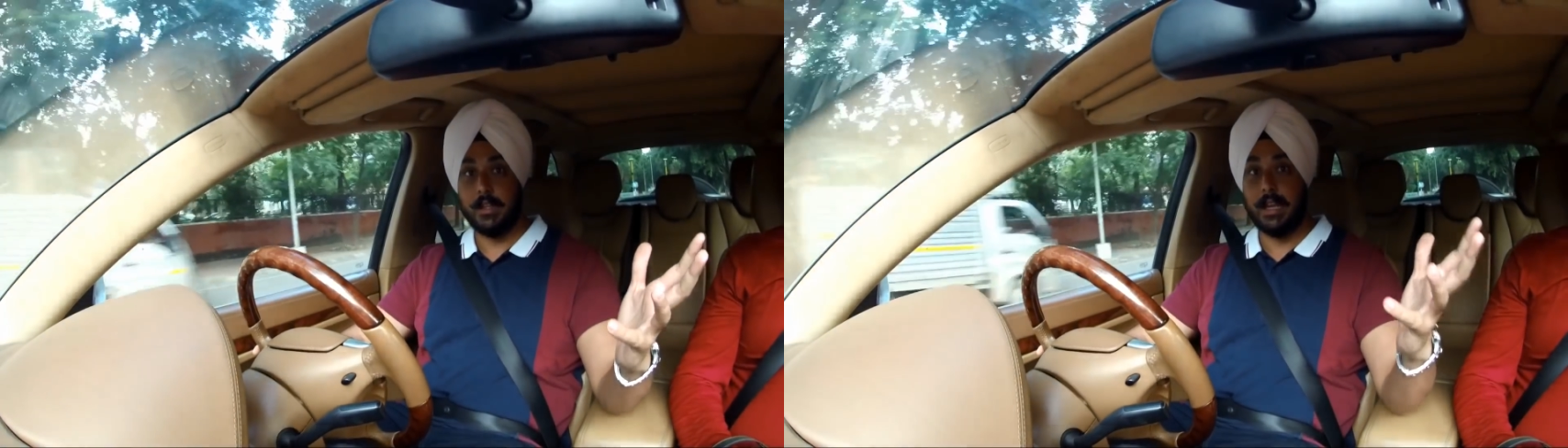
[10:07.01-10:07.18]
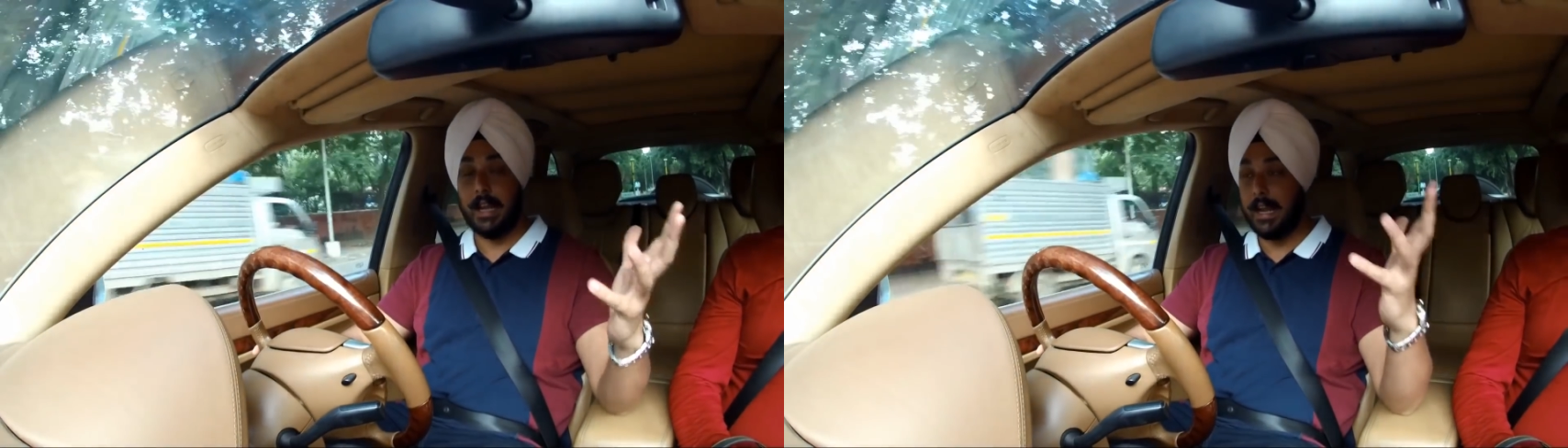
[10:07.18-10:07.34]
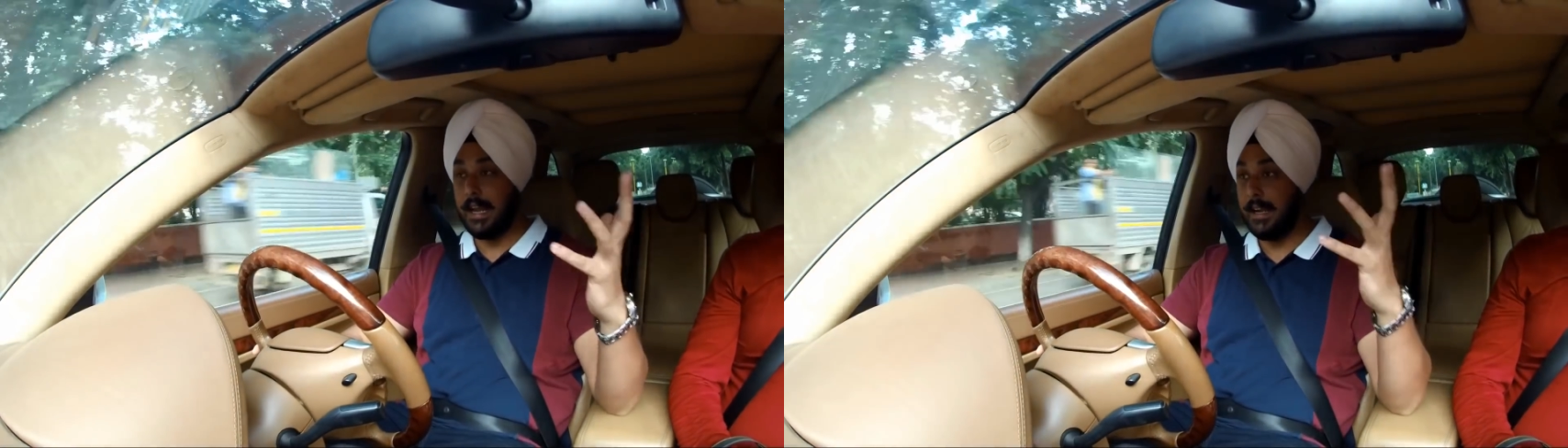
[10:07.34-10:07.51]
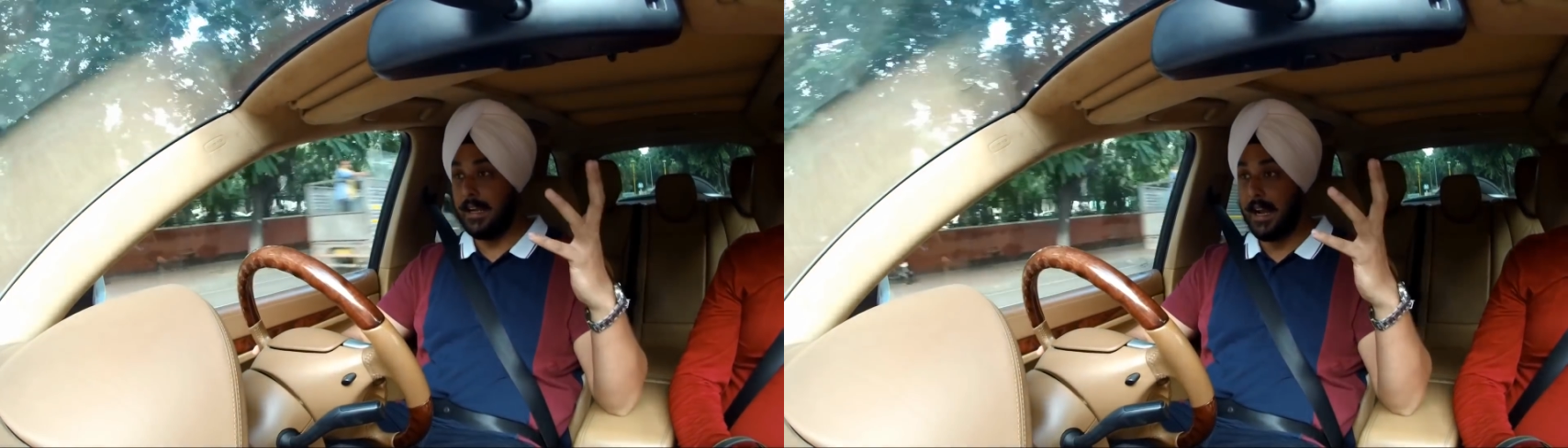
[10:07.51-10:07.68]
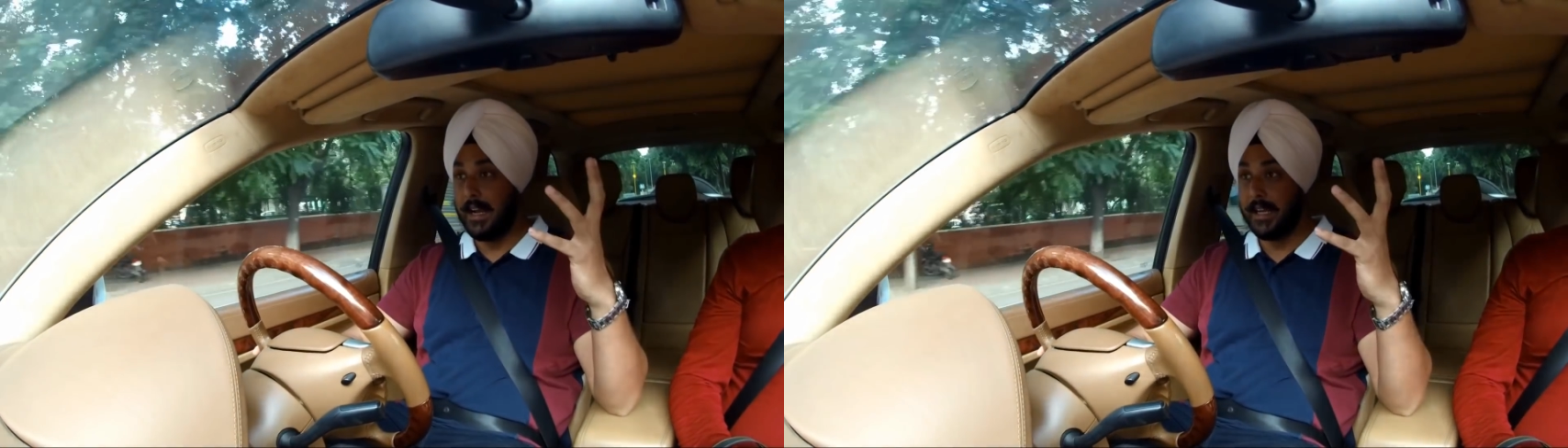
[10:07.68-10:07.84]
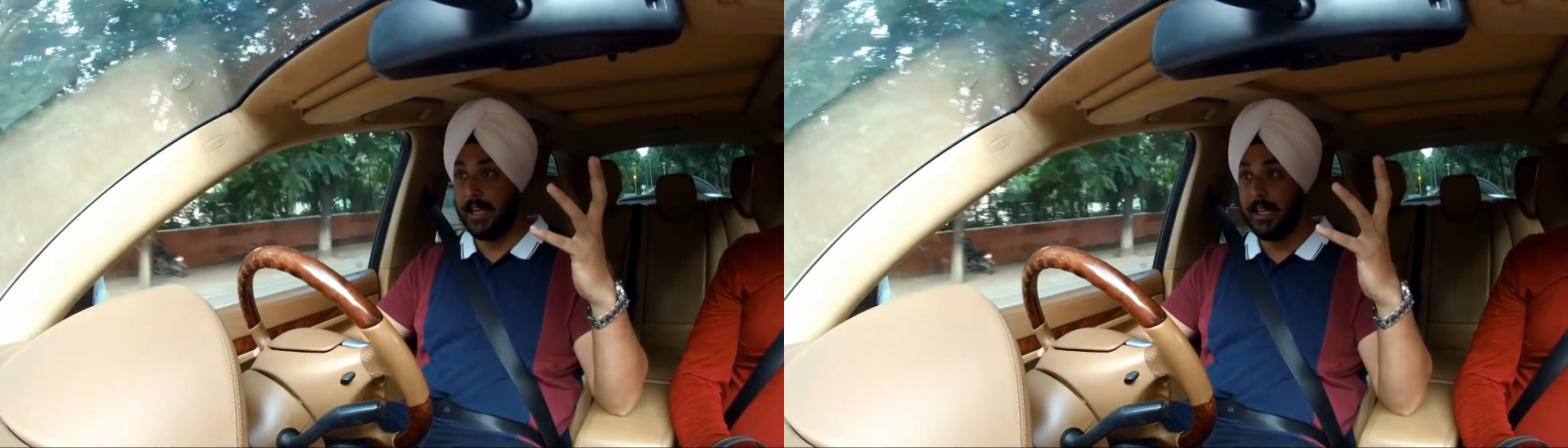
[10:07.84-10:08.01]
and I
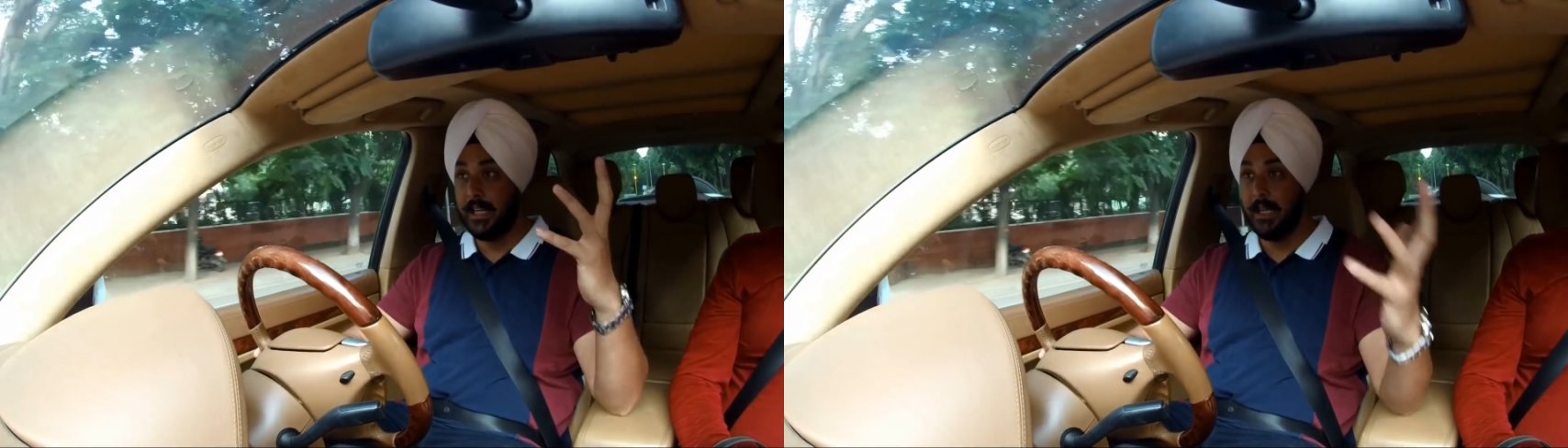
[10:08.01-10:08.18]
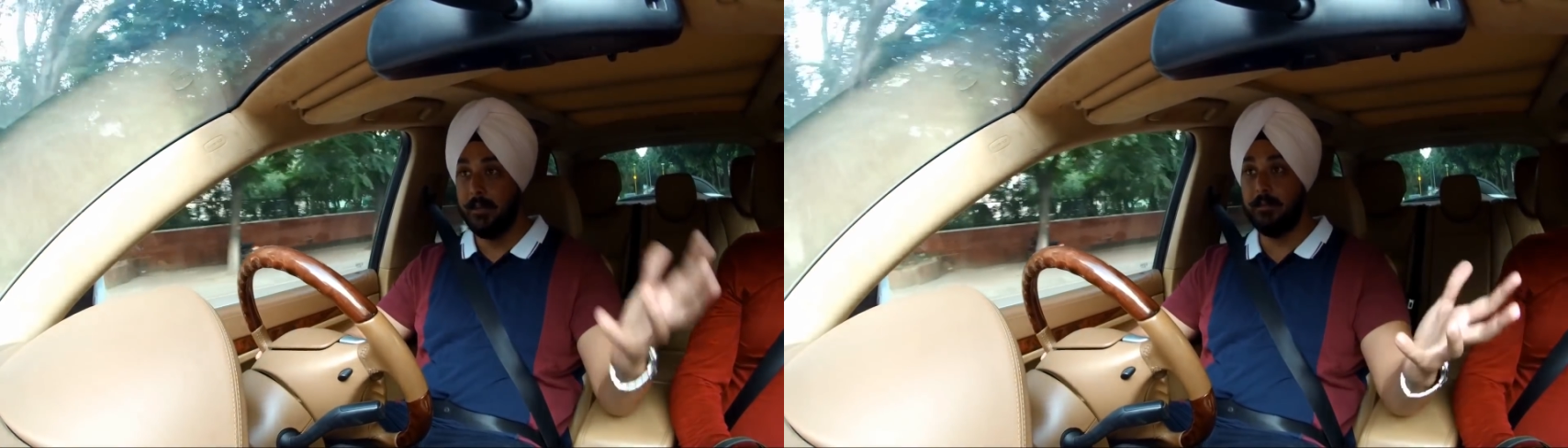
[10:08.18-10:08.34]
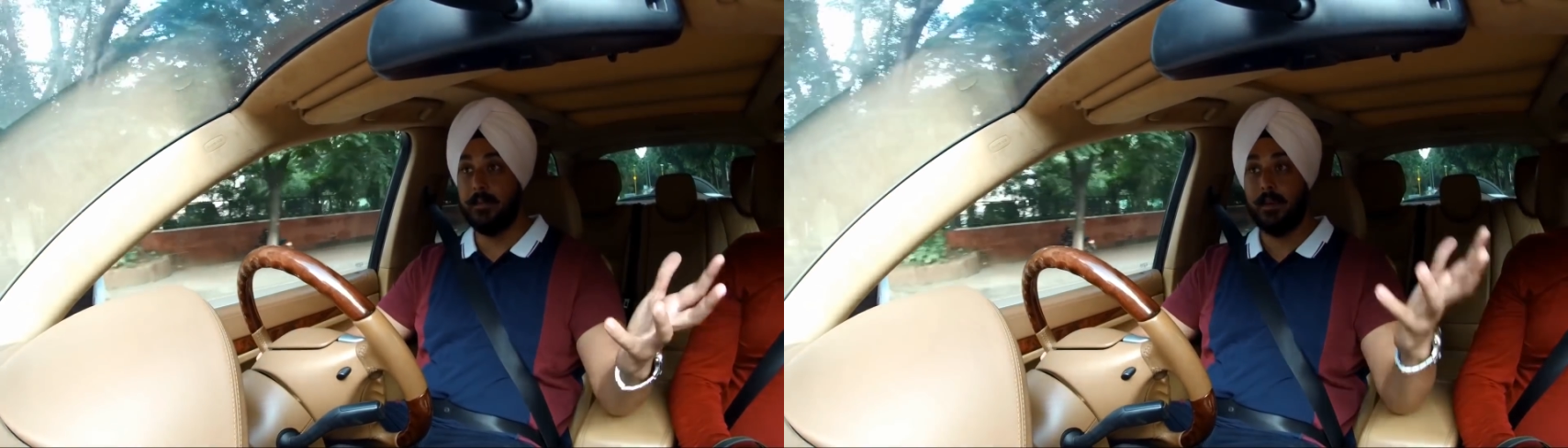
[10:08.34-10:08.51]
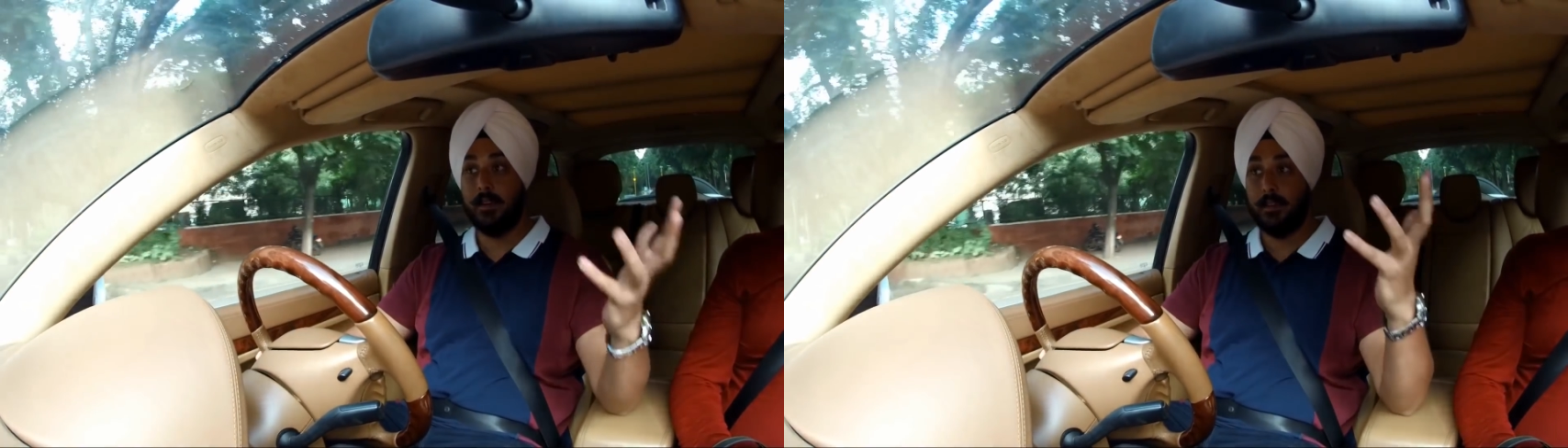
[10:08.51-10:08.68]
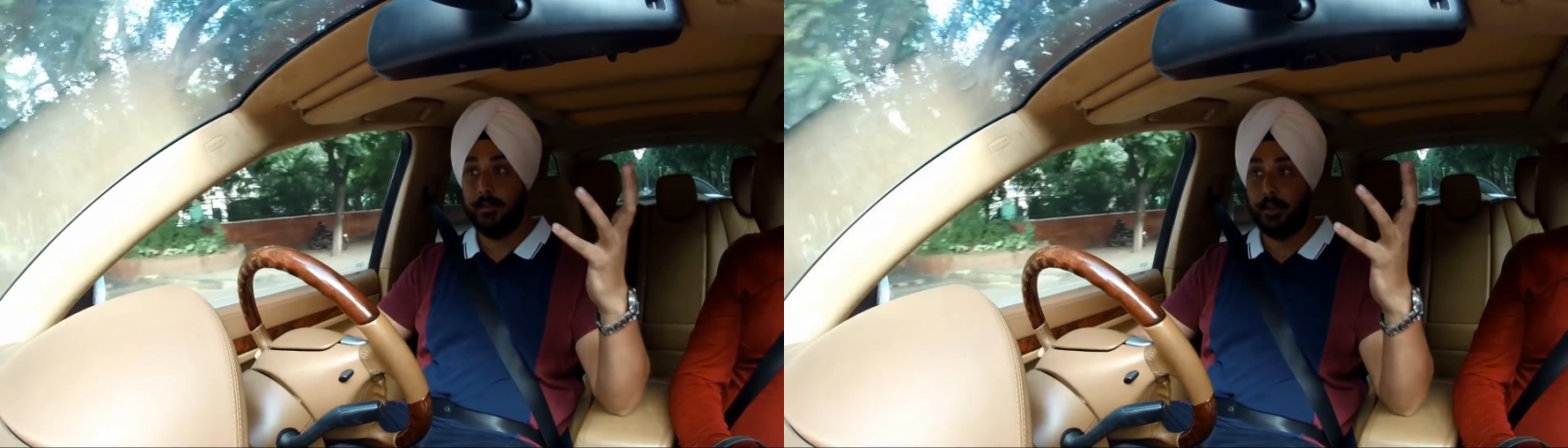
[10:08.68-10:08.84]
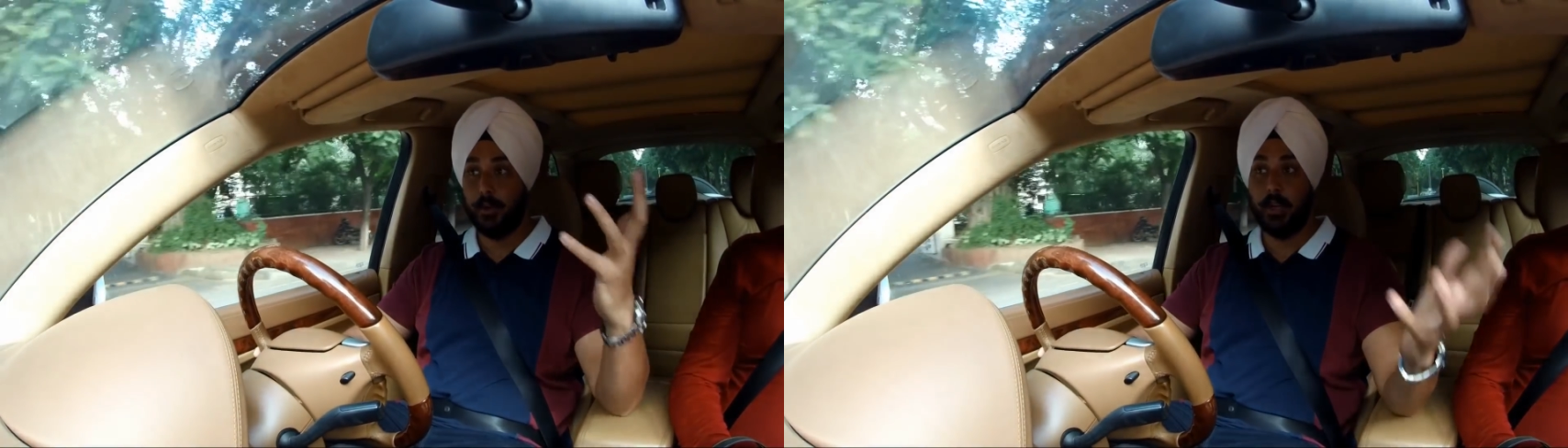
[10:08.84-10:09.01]
can keep
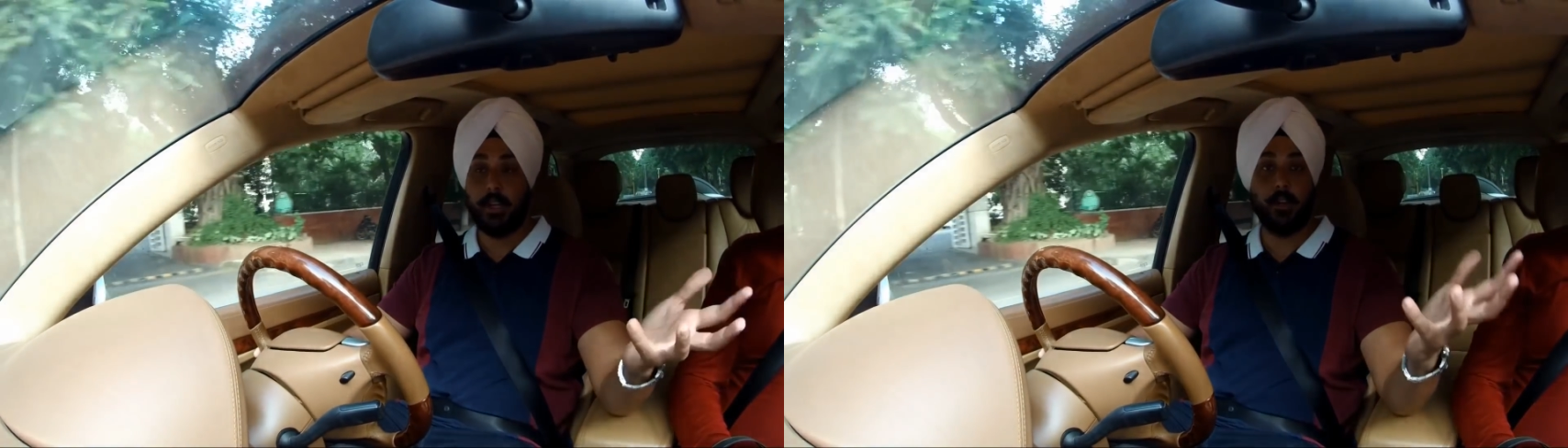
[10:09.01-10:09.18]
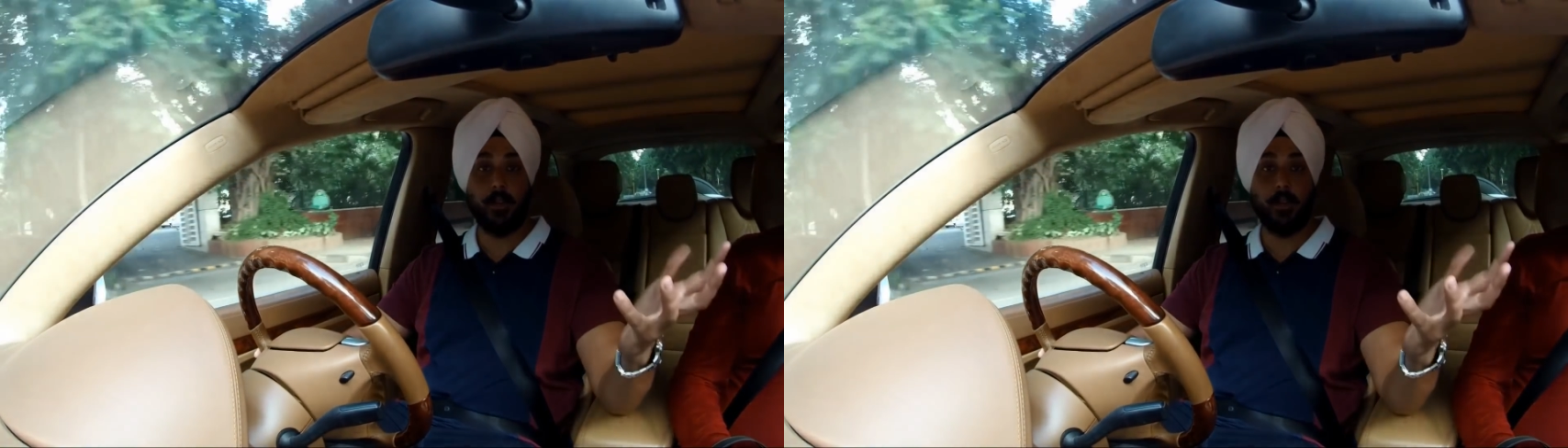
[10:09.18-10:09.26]
fueling you